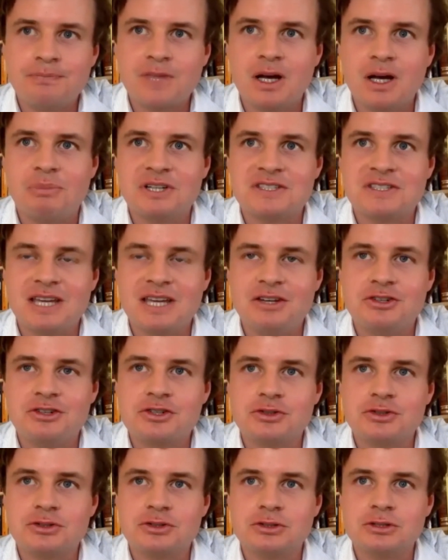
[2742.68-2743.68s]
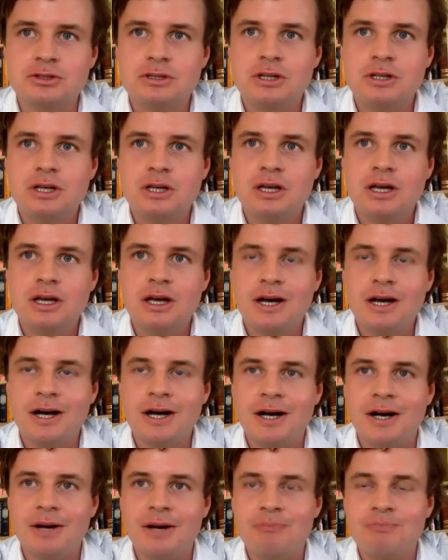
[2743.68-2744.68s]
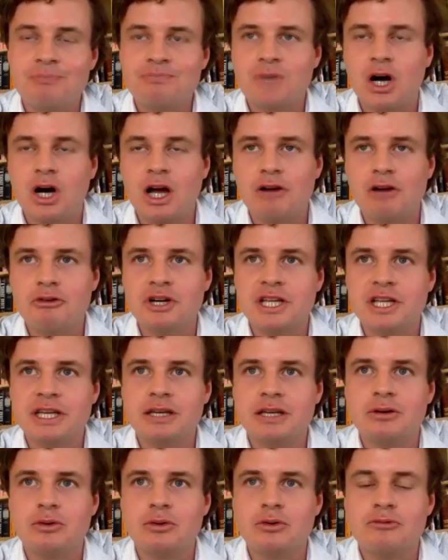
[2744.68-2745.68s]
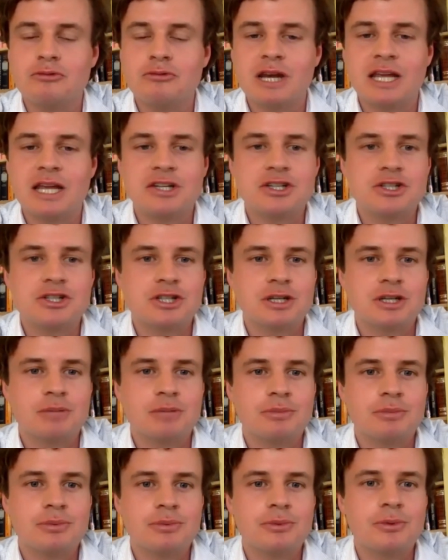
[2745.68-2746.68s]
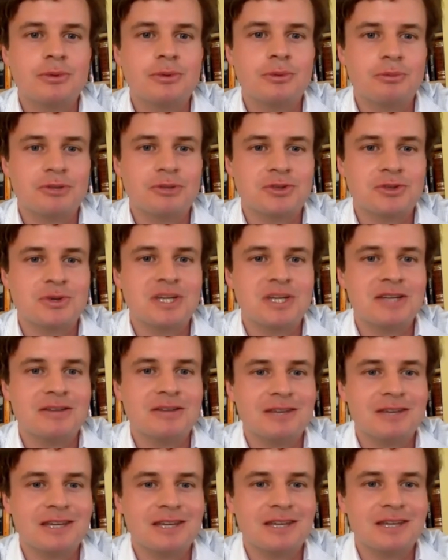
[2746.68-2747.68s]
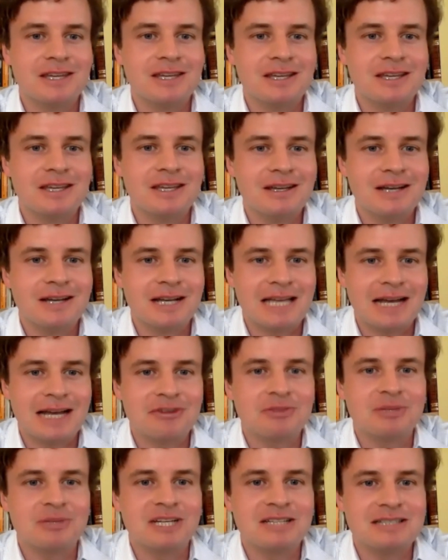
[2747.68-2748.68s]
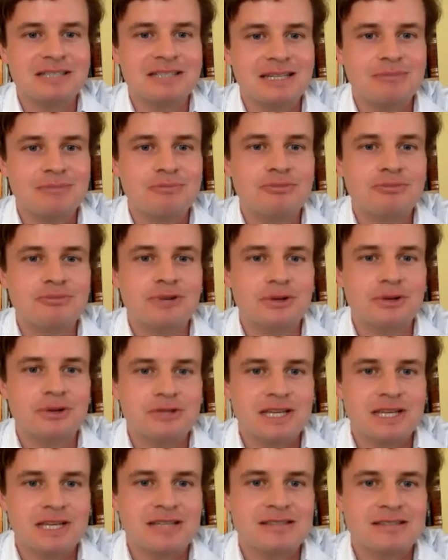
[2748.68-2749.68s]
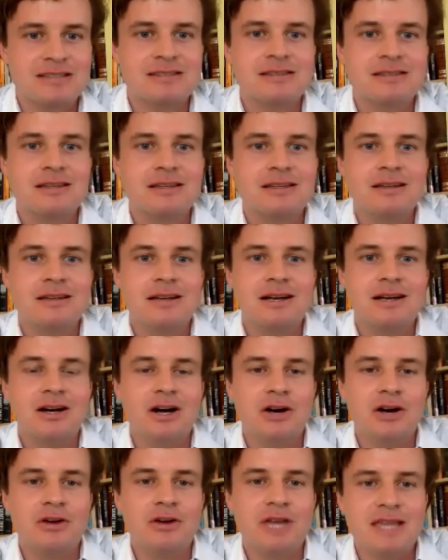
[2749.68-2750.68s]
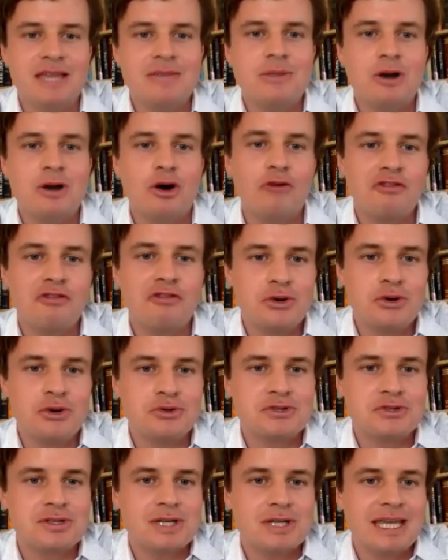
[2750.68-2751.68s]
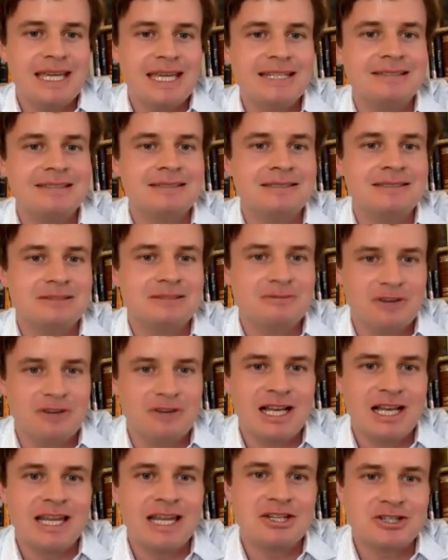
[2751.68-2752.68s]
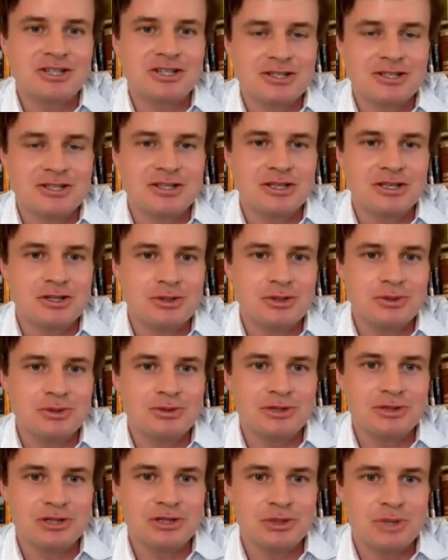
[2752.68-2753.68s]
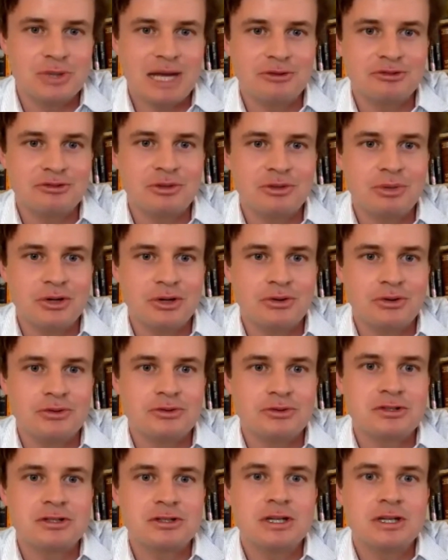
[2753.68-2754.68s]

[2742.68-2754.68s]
potential irony or relationship between the accountability process of those hidden violations that you counterposed.